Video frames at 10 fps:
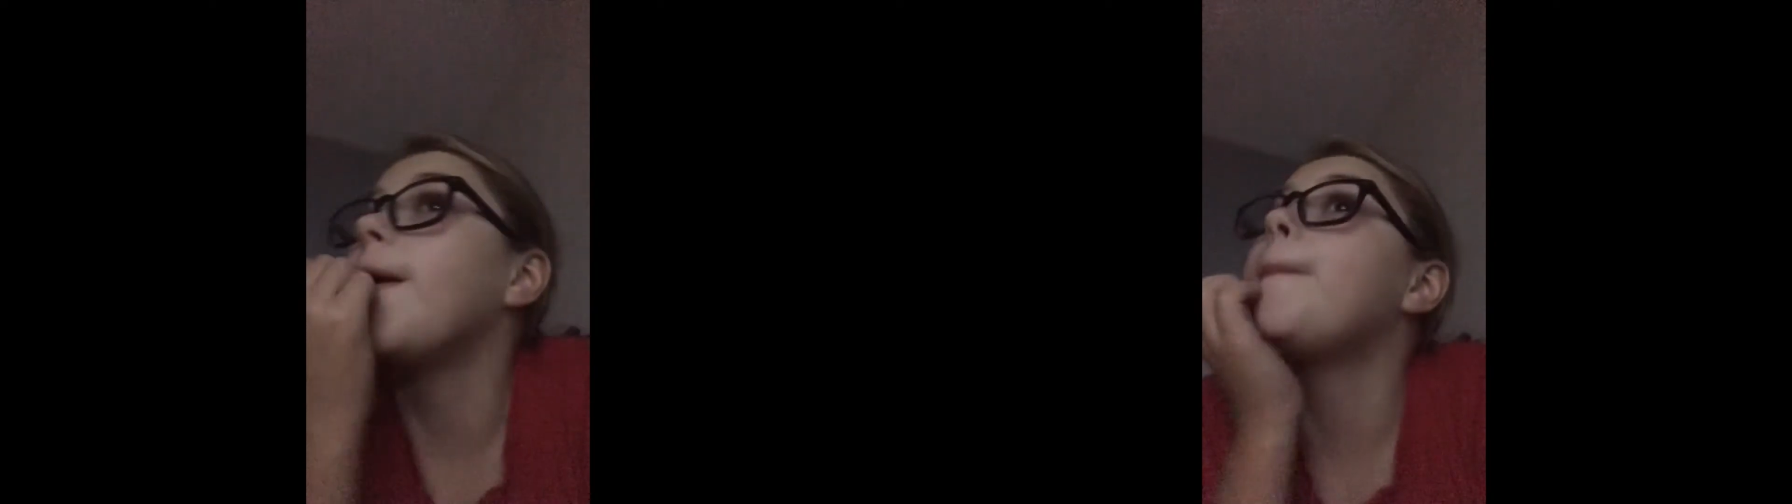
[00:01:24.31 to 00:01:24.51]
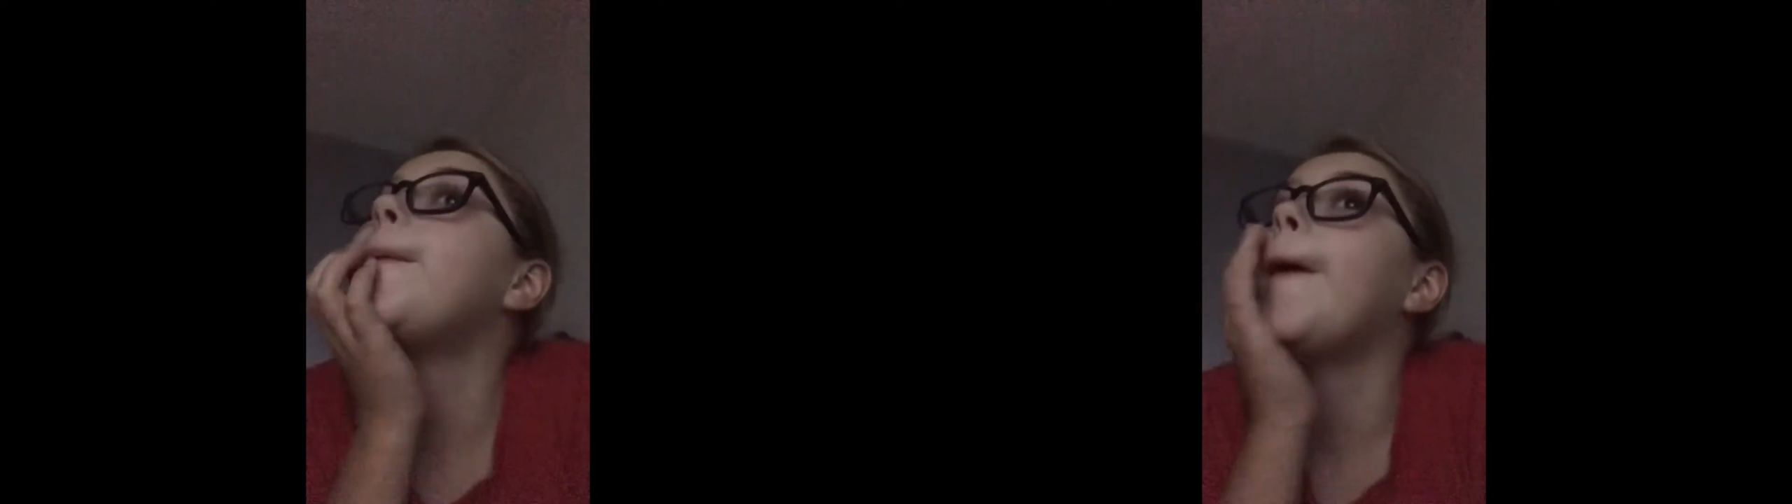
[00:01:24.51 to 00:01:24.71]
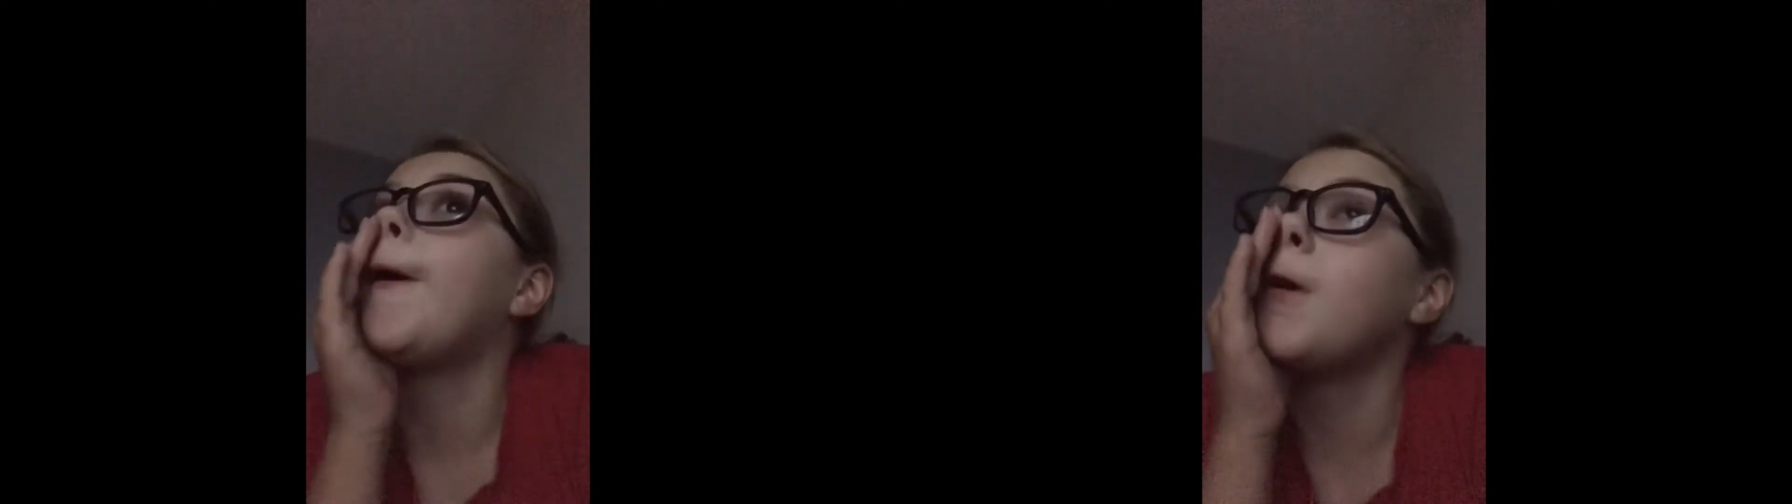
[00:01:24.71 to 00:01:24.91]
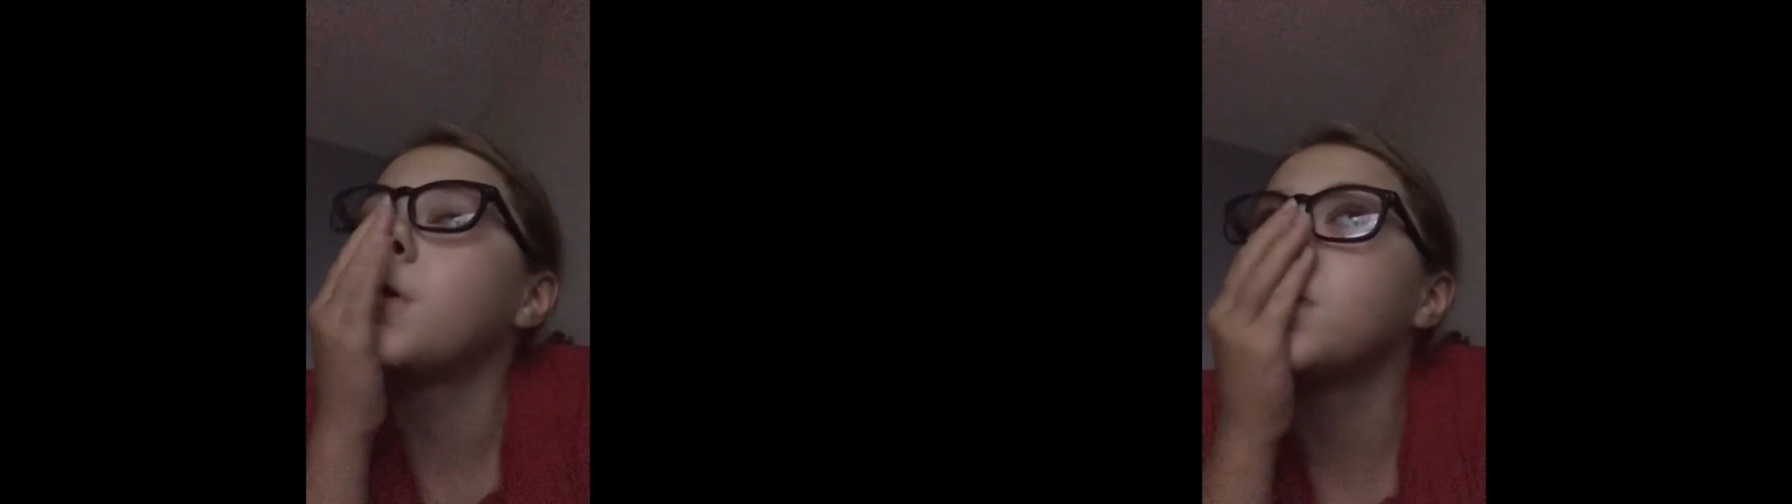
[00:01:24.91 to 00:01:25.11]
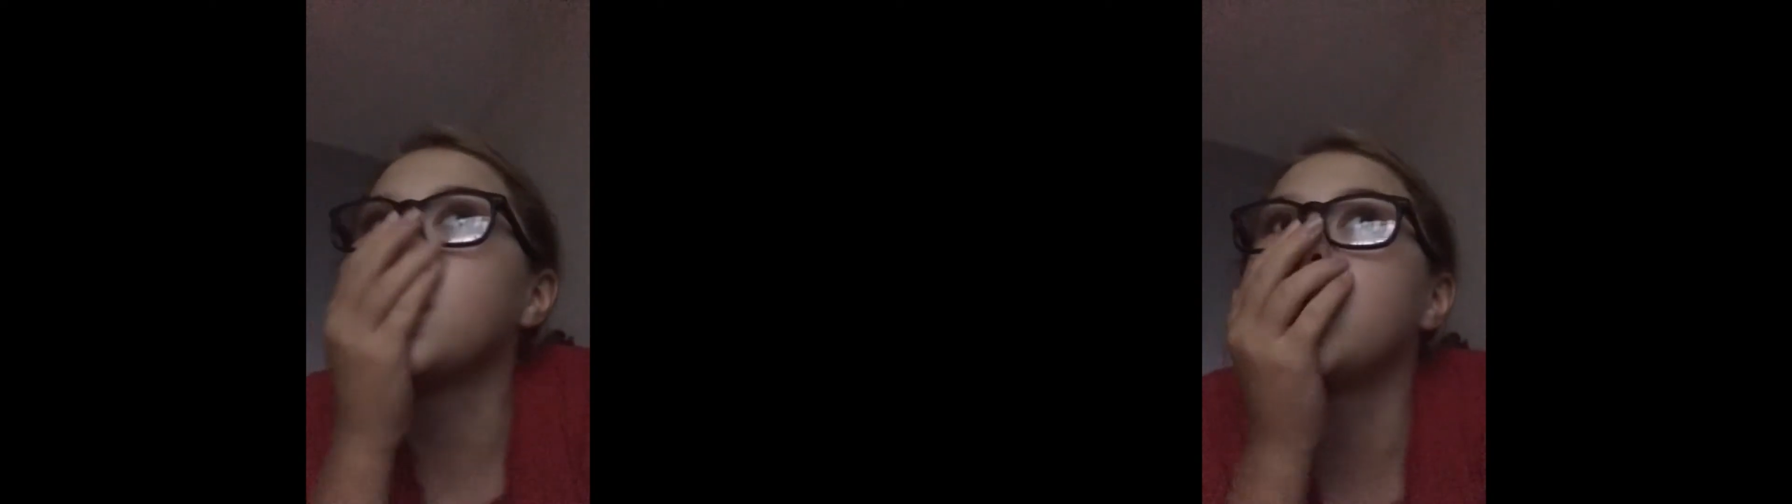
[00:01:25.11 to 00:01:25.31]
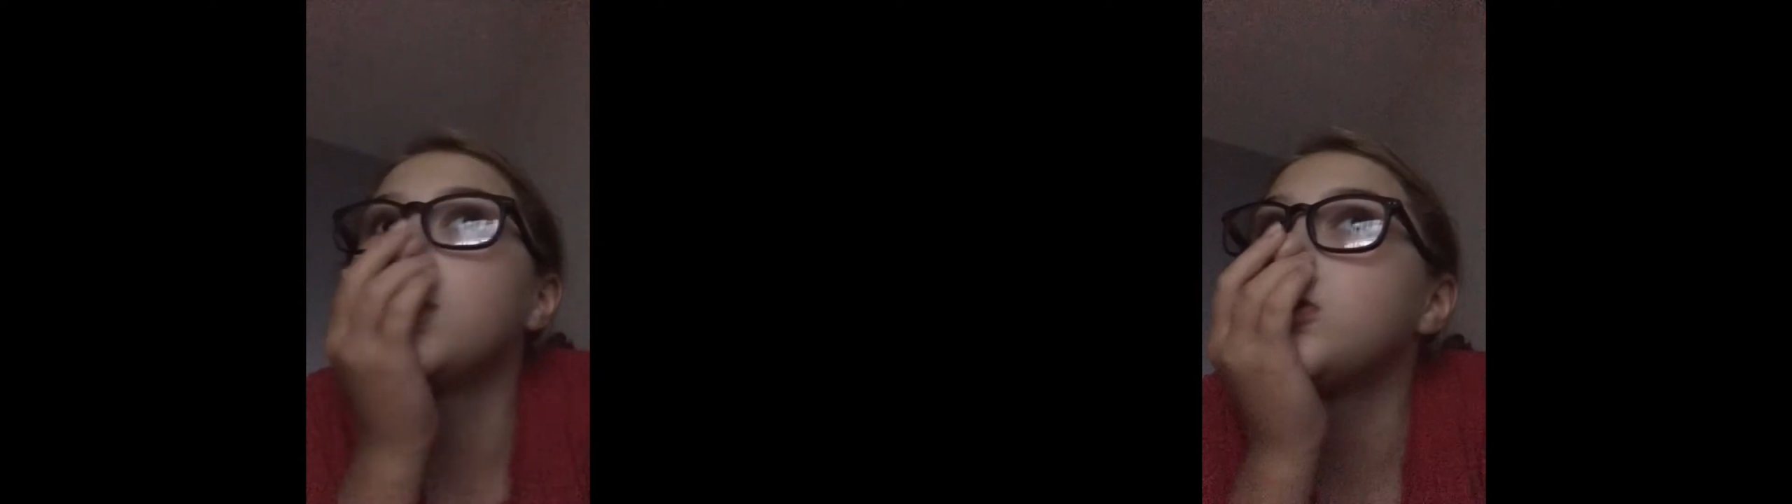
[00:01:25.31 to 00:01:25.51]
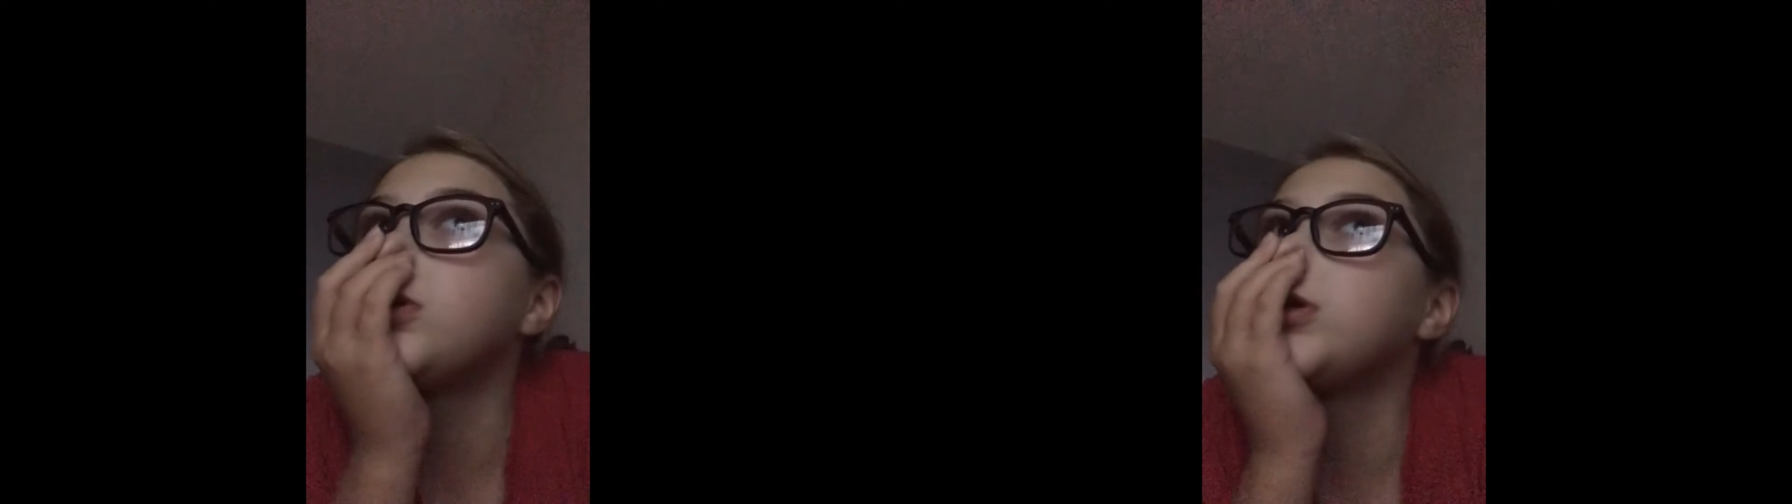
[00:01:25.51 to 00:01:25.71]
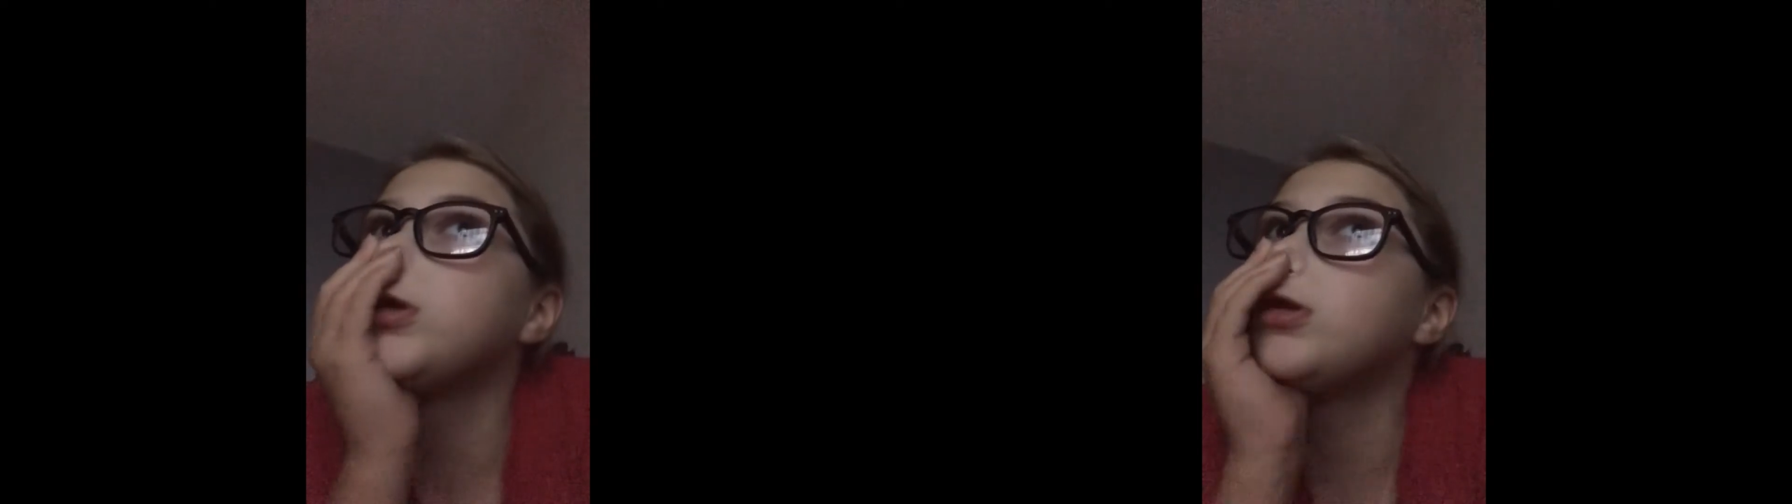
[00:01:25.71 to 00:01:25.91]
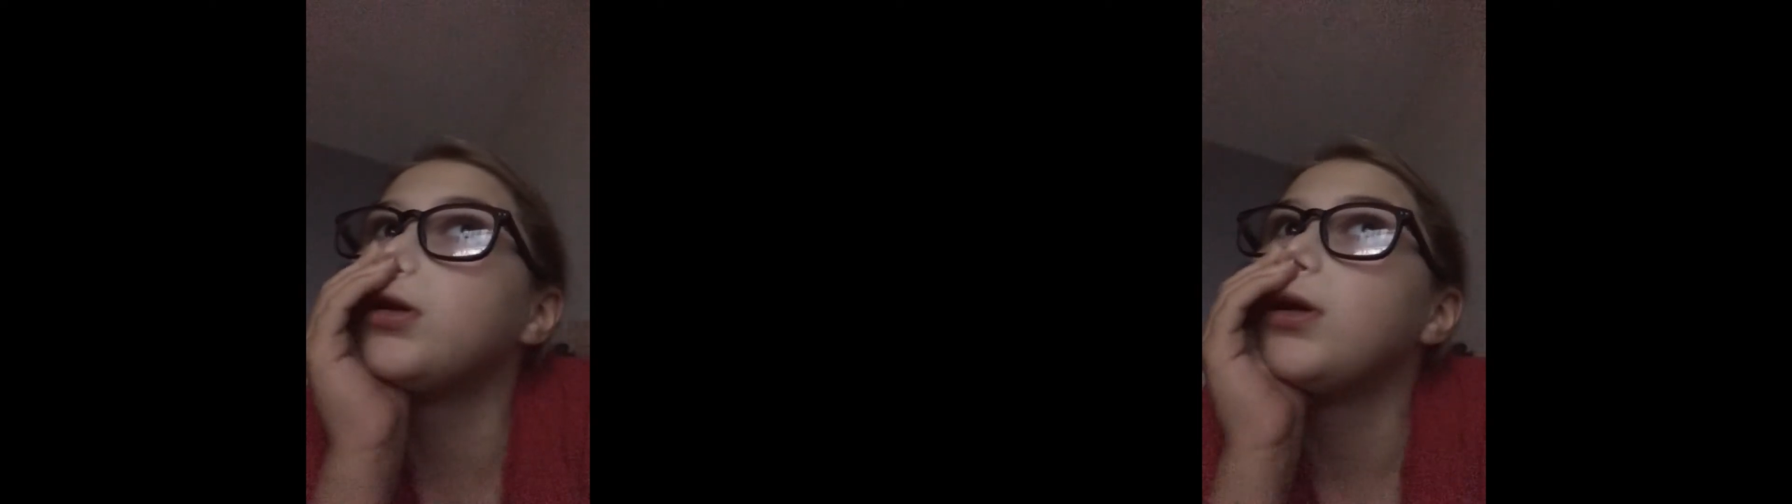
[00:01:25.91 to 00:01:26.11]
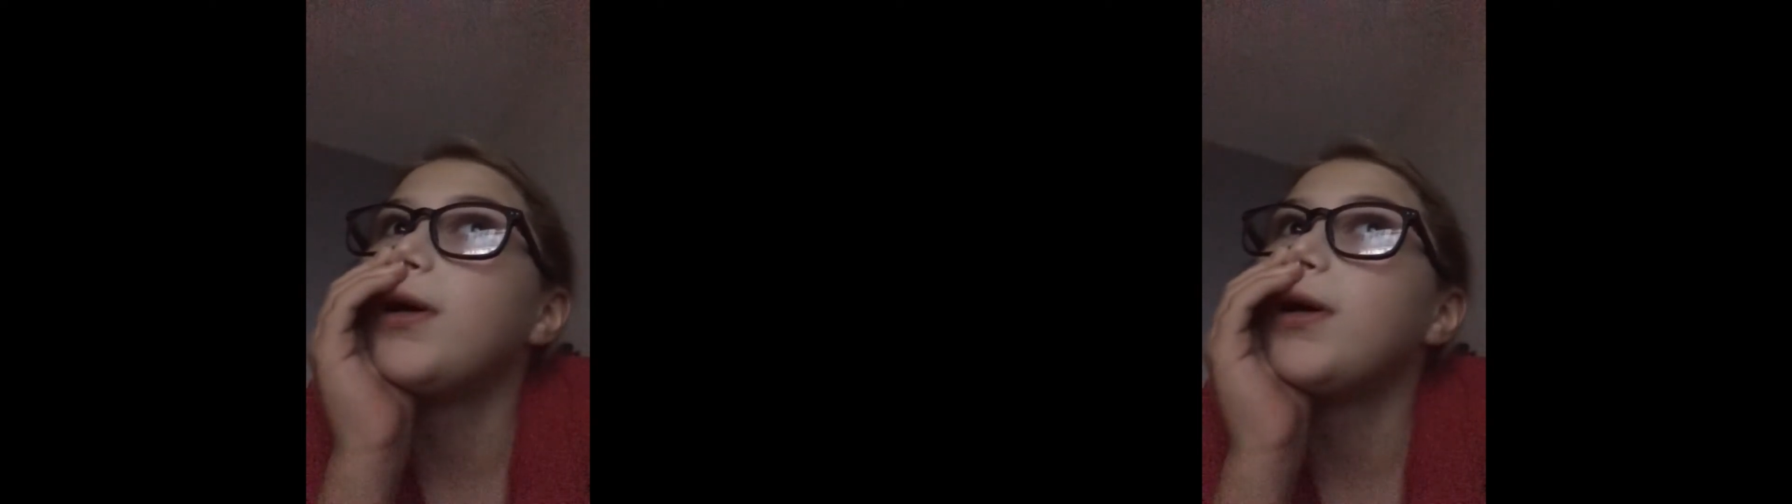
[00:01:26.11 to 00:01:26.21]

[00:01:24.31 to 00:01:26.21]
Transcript: that box